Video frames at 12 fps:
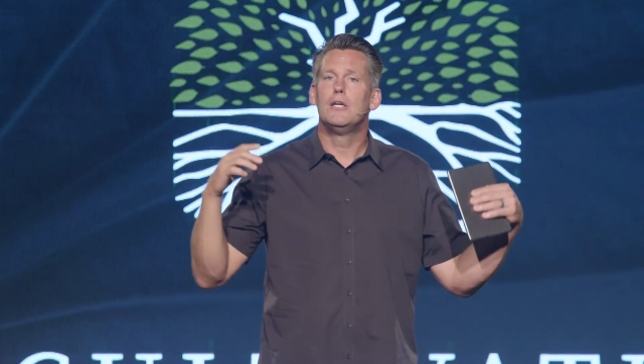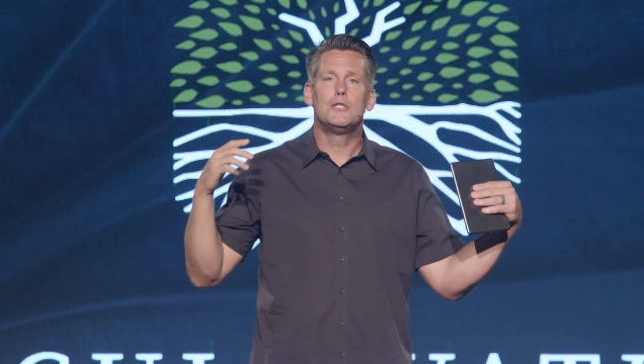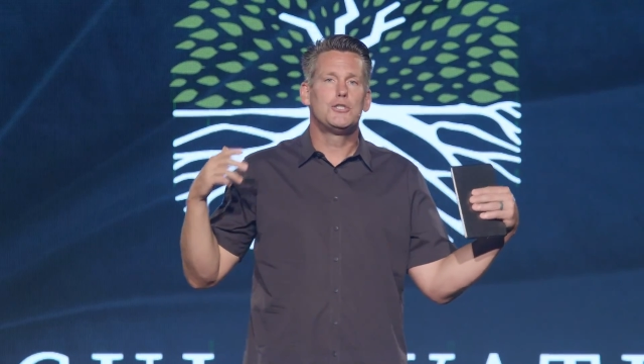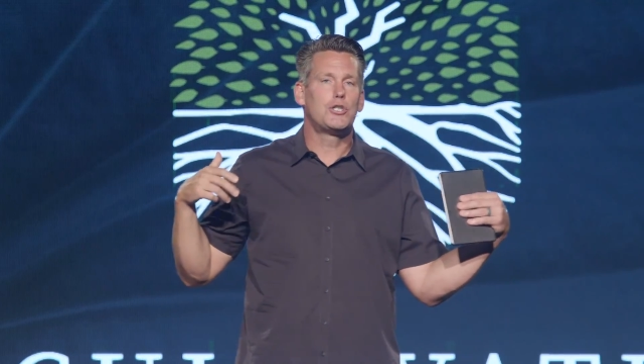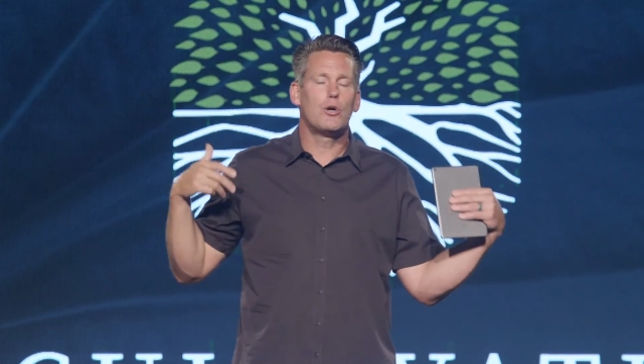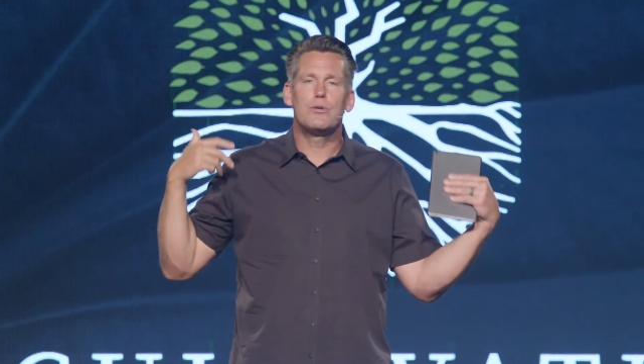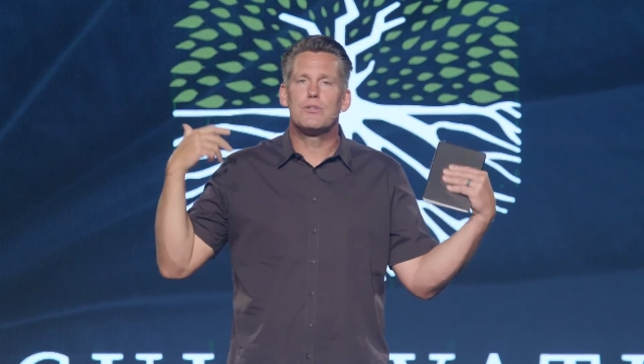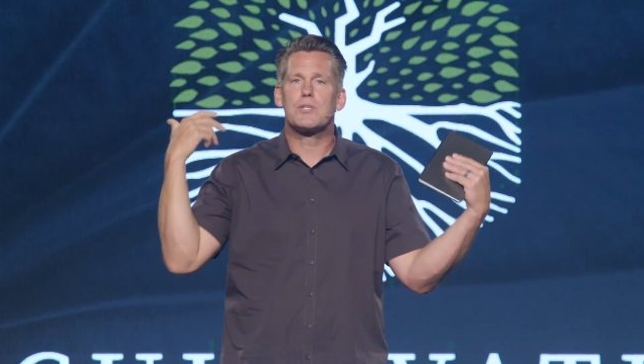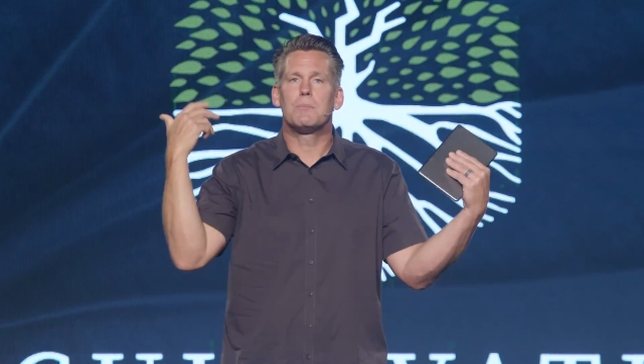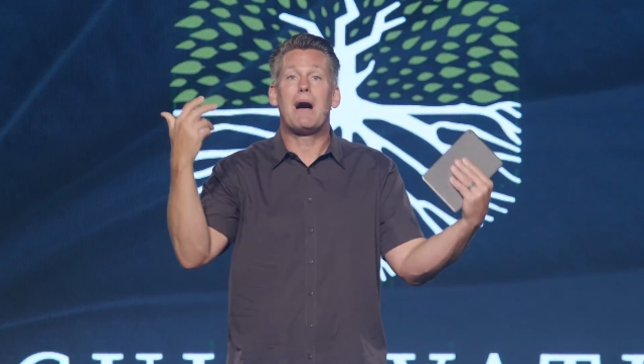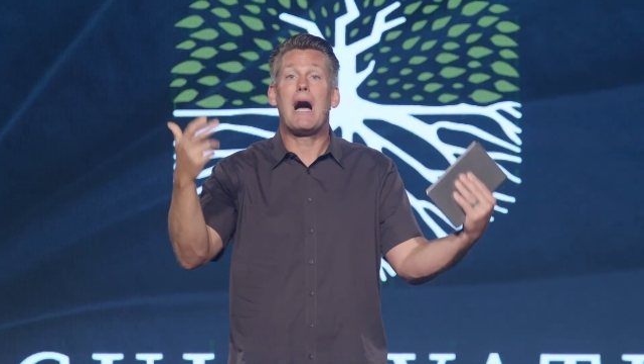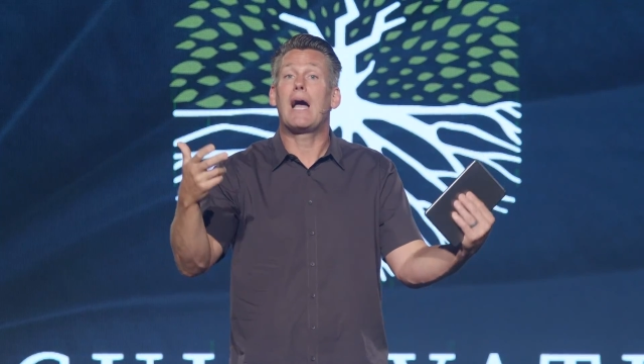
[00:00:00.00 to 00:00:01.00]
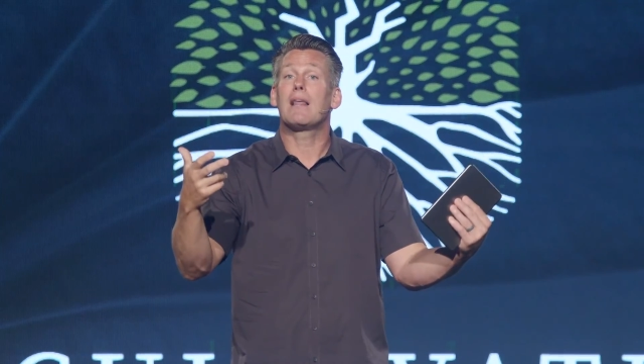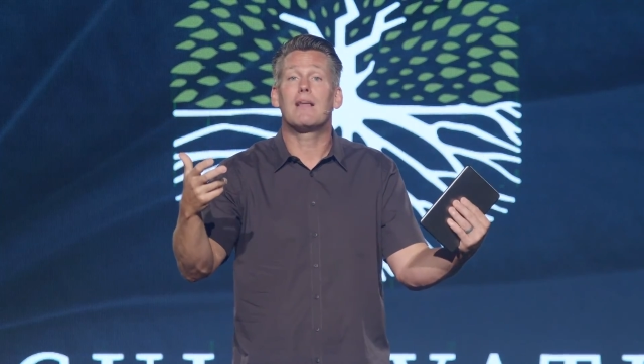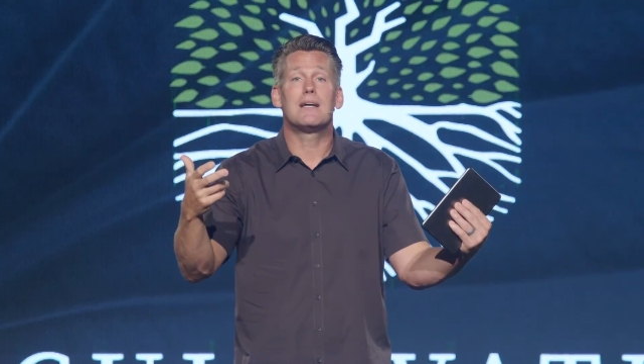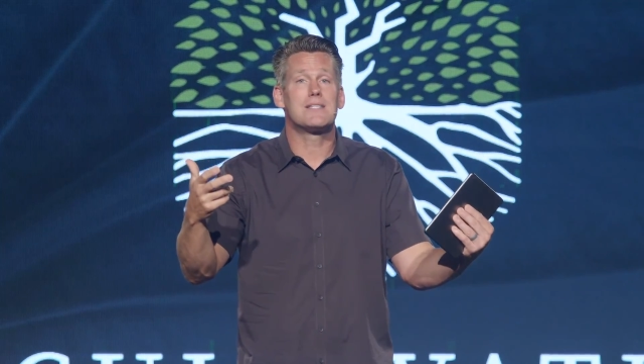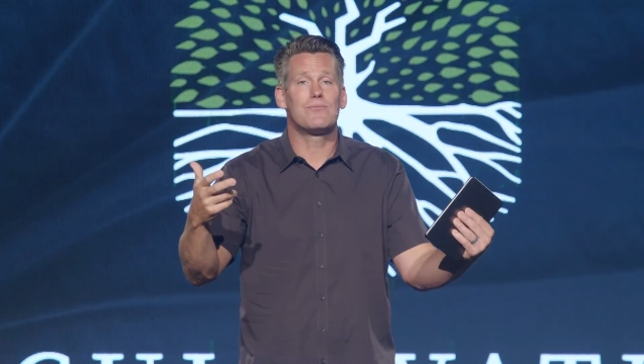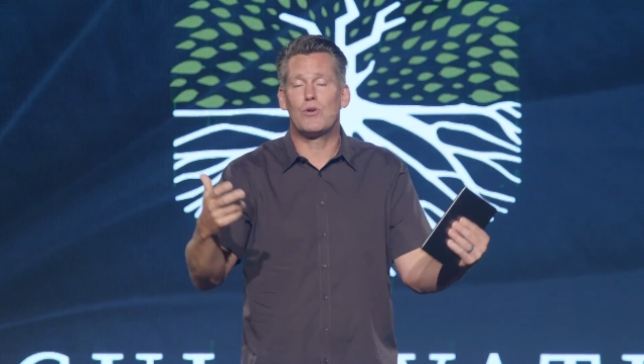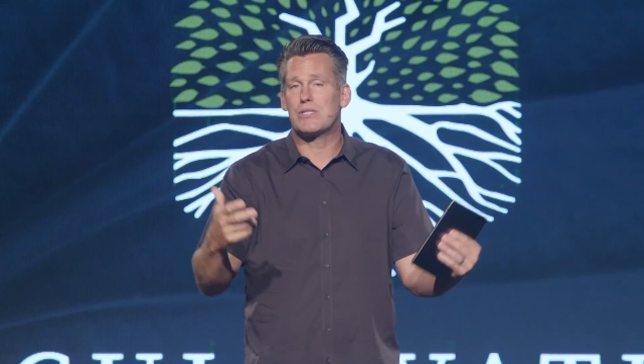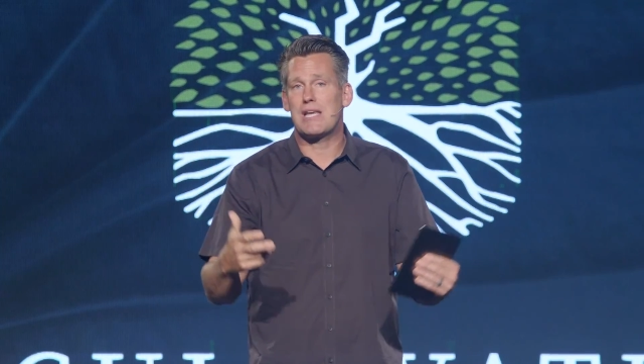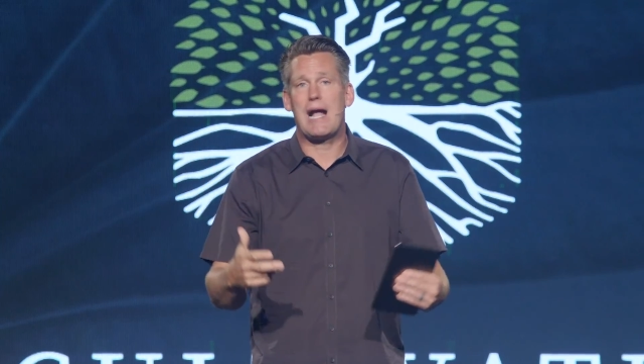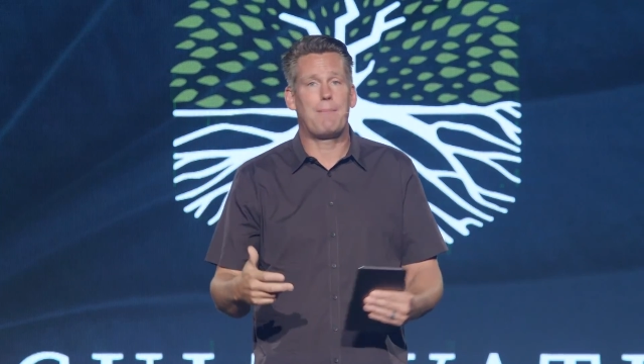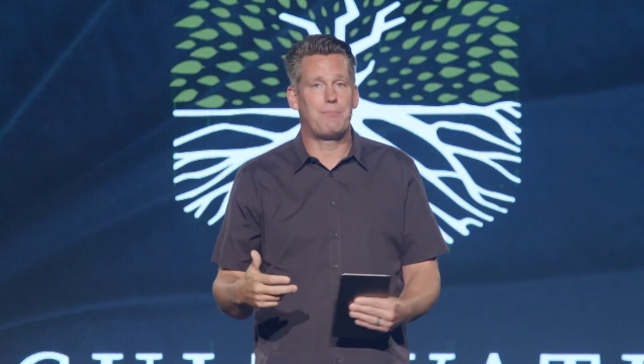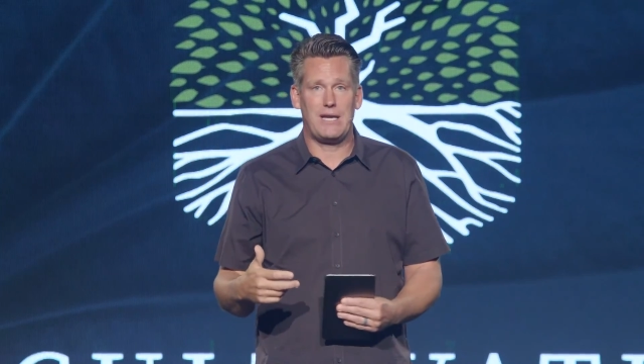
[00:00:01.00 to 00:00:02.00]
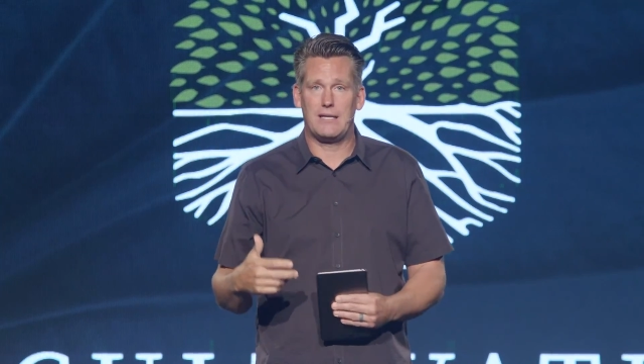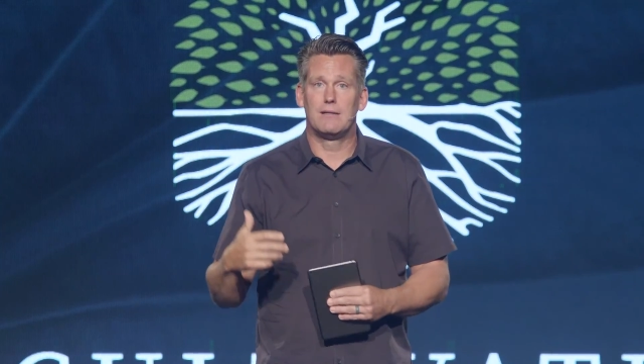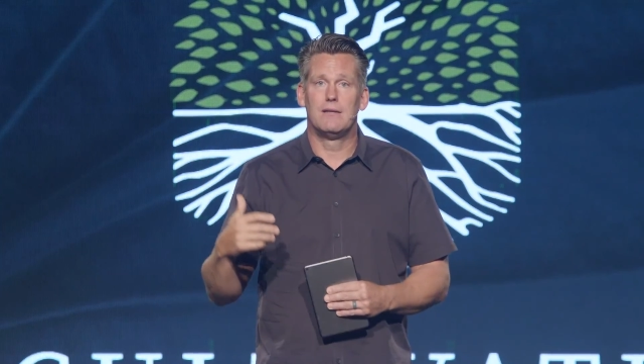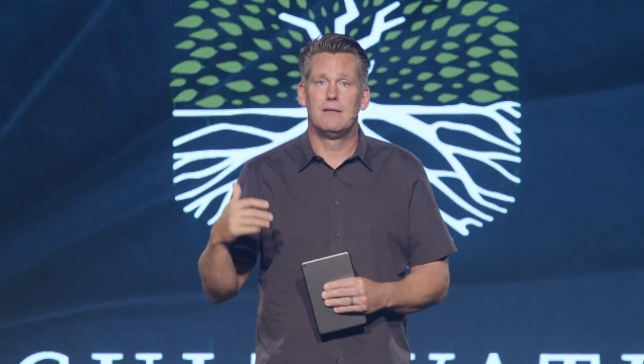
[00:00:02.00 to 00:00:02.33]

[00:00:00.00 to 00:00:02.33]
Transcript: show you some highlights of what's happening,